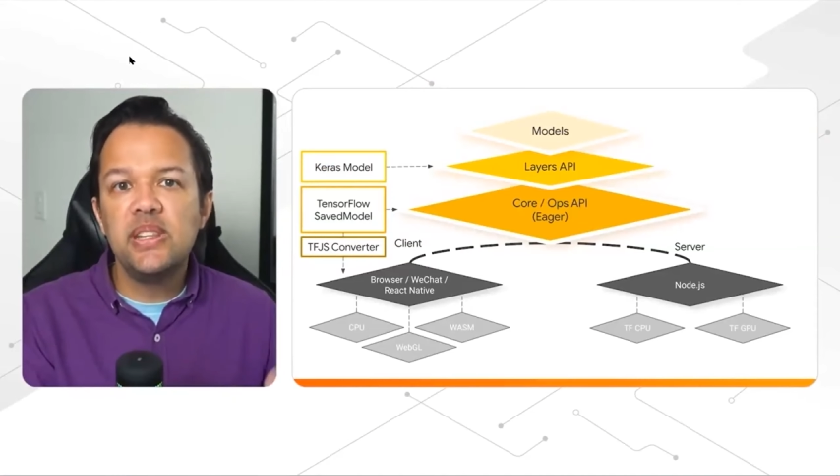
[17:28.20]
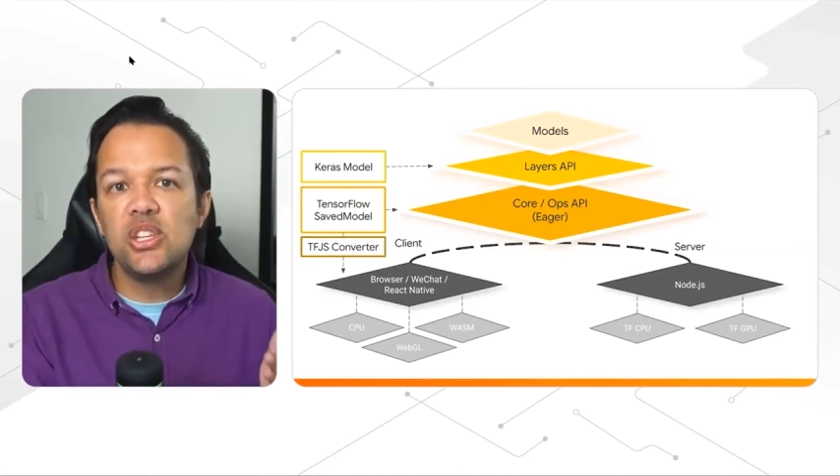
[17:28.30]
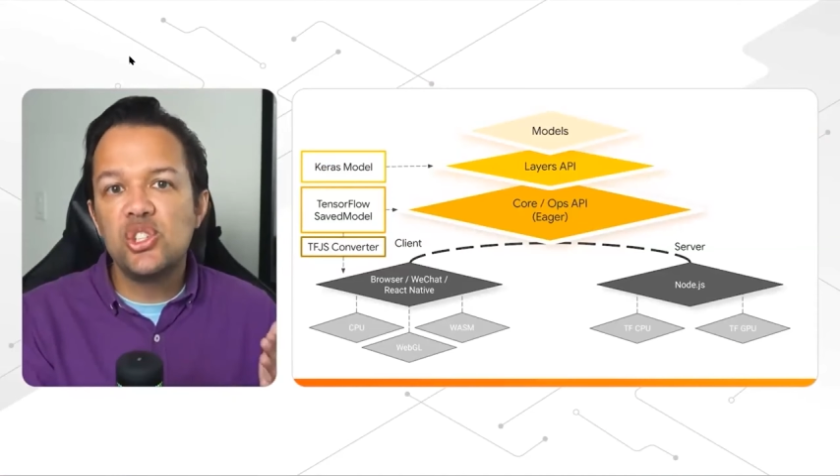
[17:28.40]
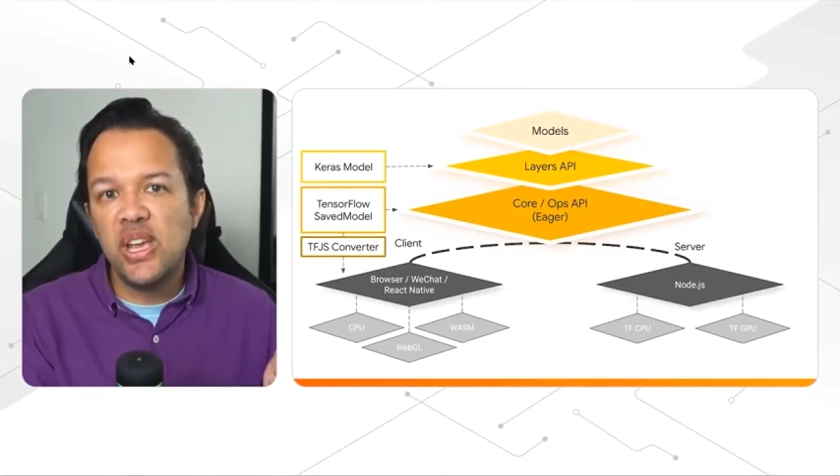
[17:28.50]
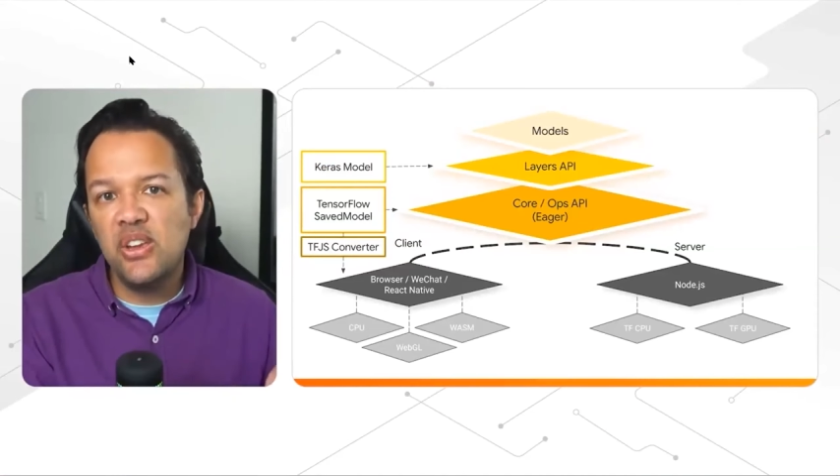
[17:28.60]
you would
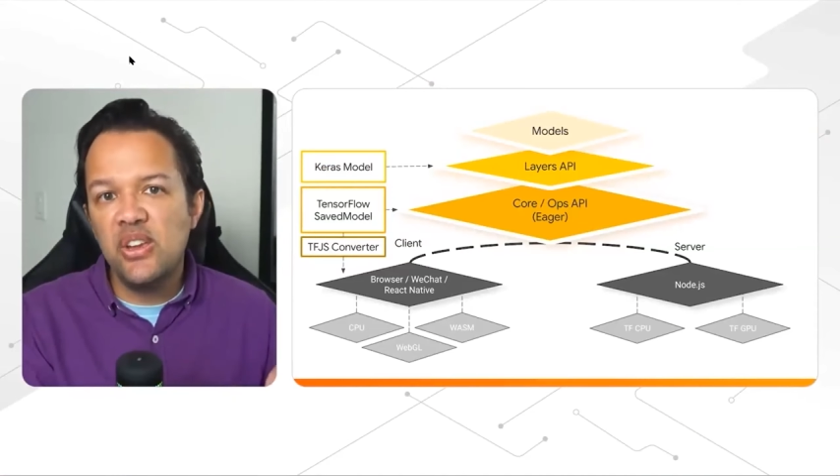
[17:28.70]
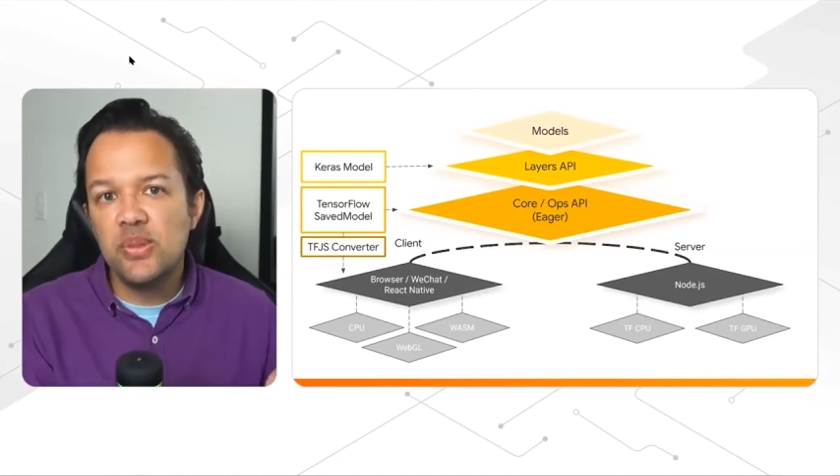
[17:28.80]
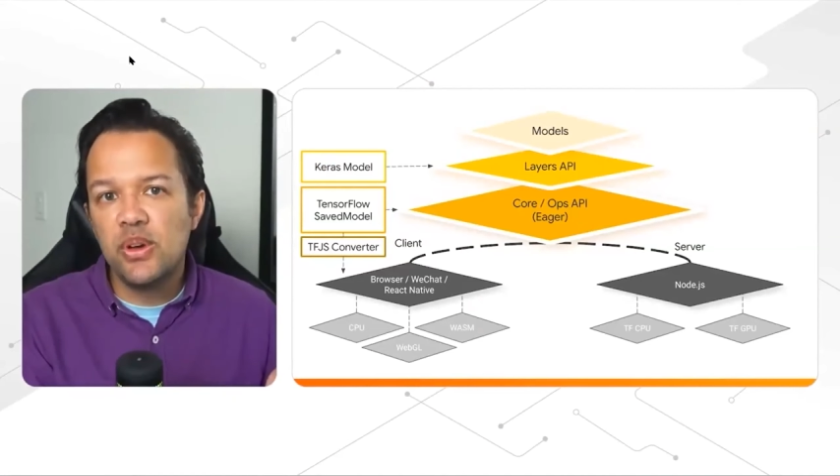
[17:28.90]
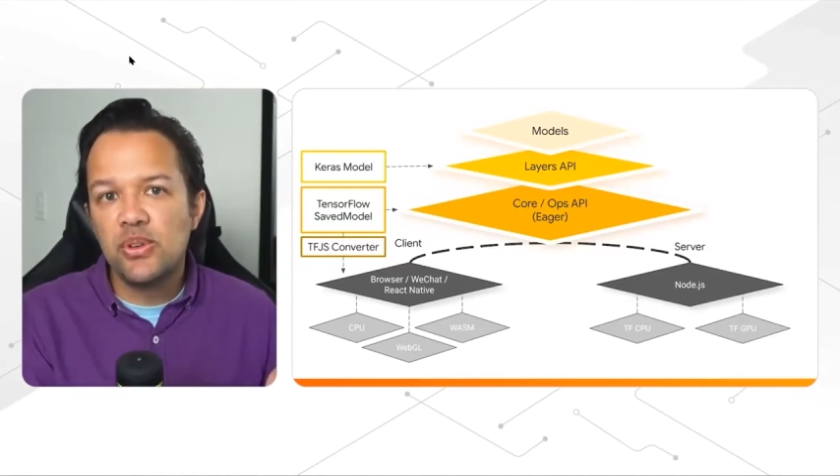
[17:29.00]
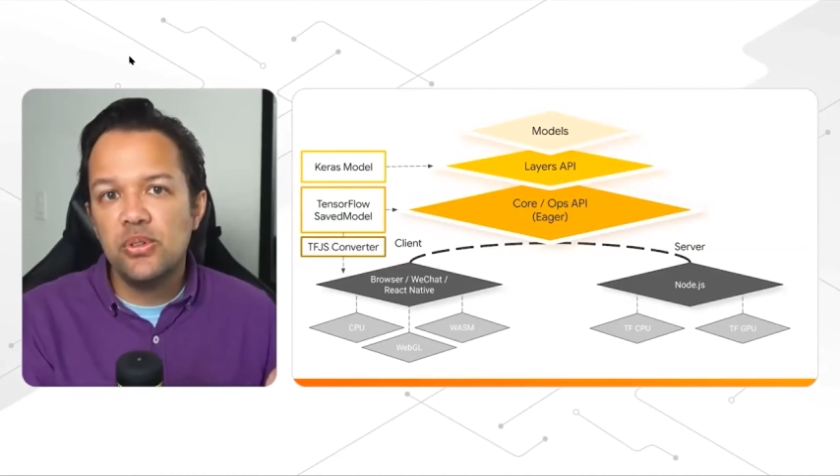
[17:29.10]
need to
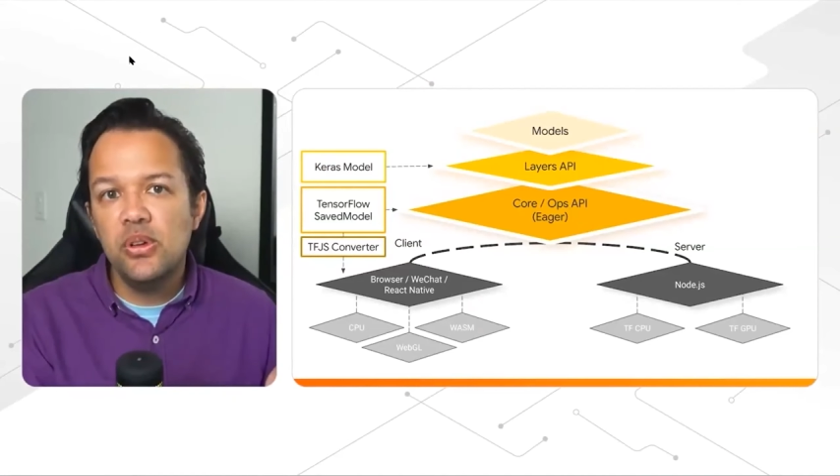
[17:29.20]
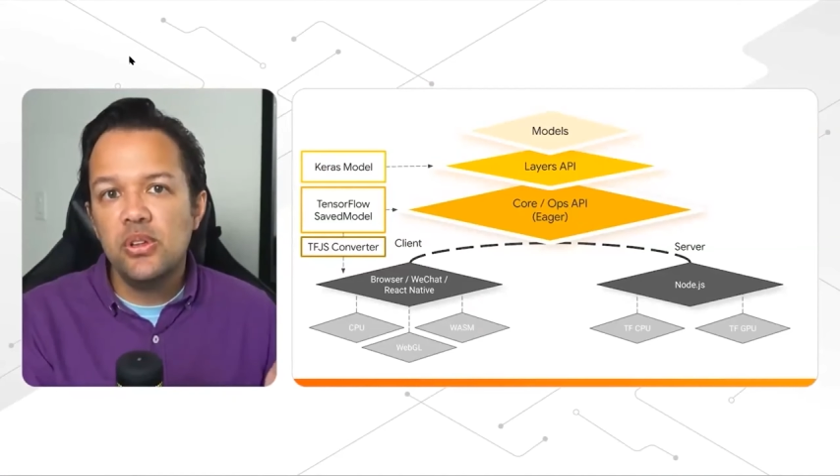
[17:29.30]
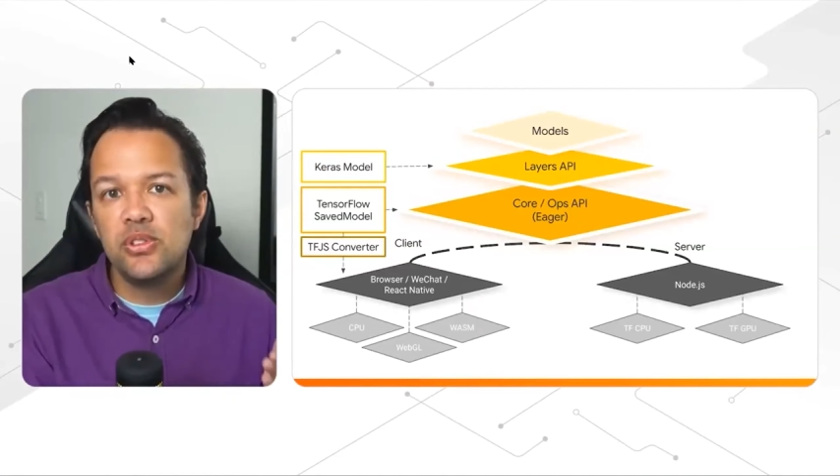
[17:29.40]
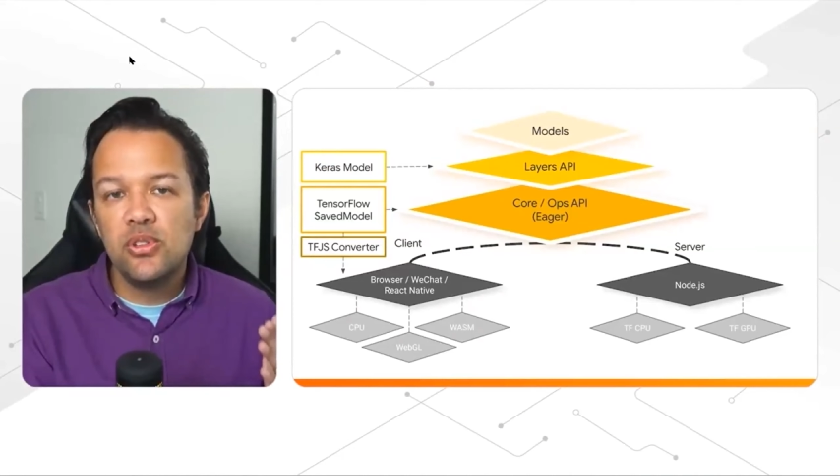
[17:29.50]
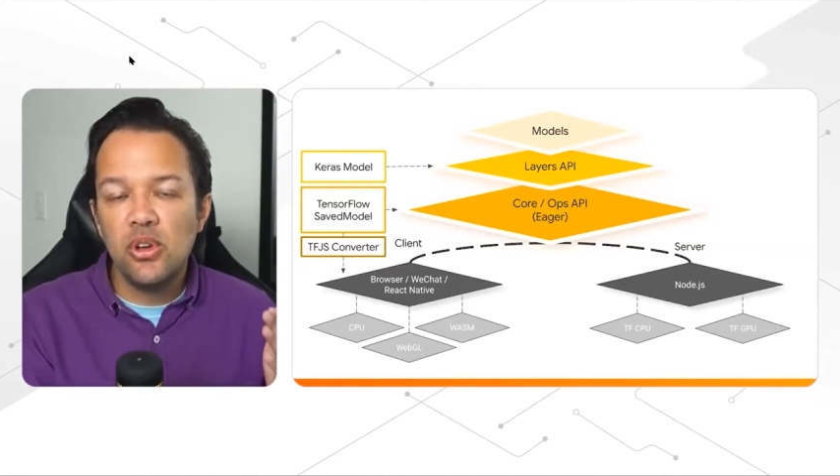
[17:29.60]
change the model